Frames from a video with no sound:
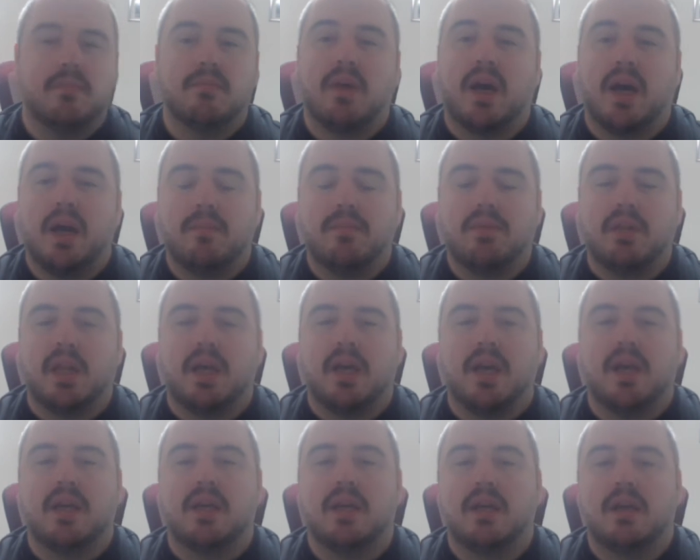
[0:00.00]
my
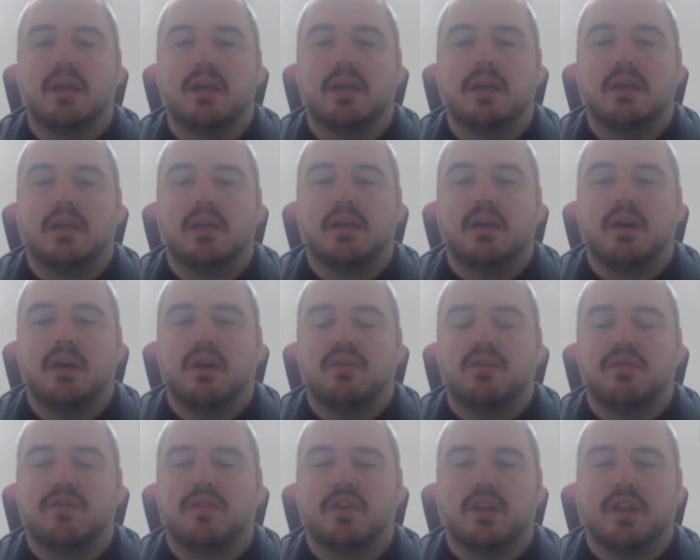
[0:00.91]
play
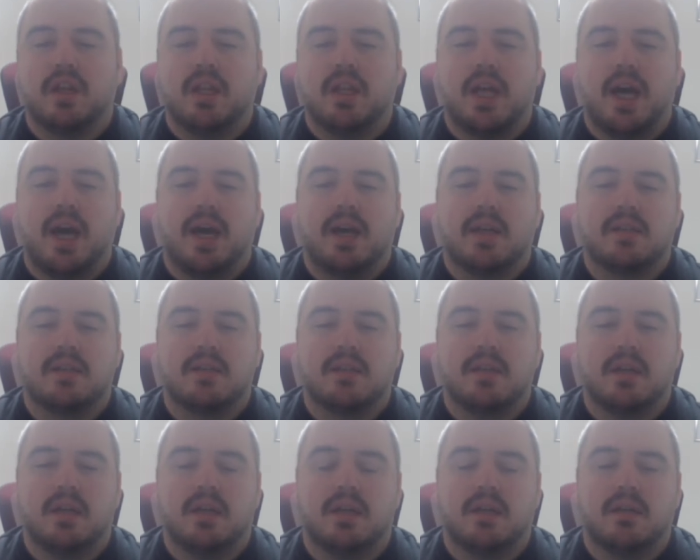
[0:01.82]
over the last
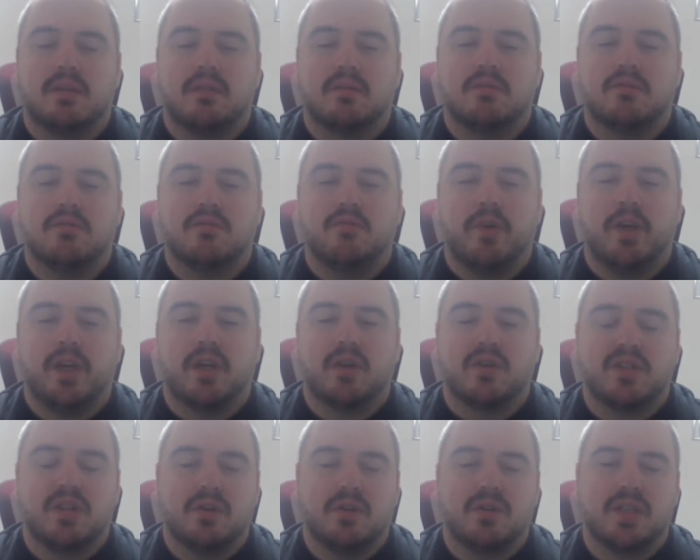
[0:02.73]
week or
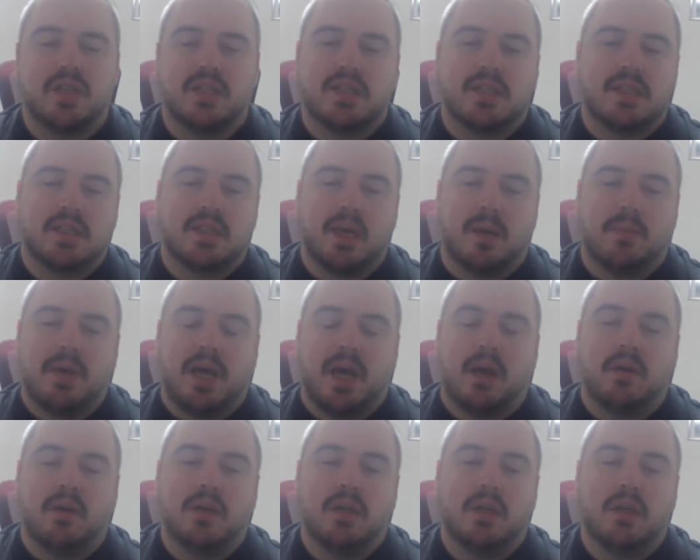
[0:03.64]
so since it's come
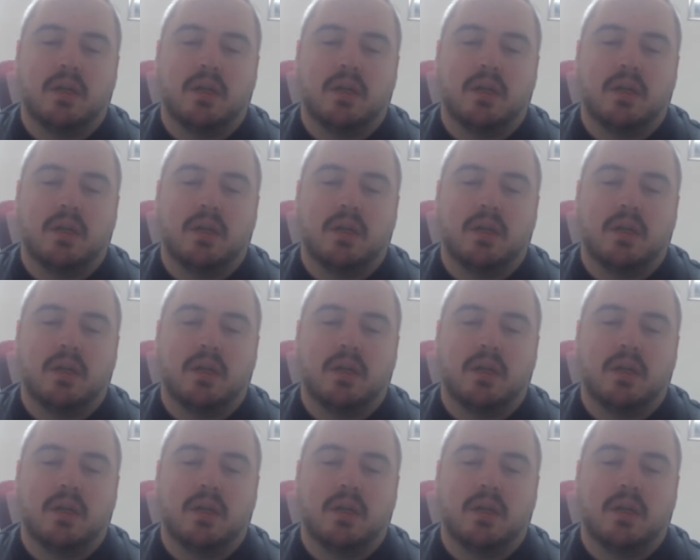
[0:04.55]
out.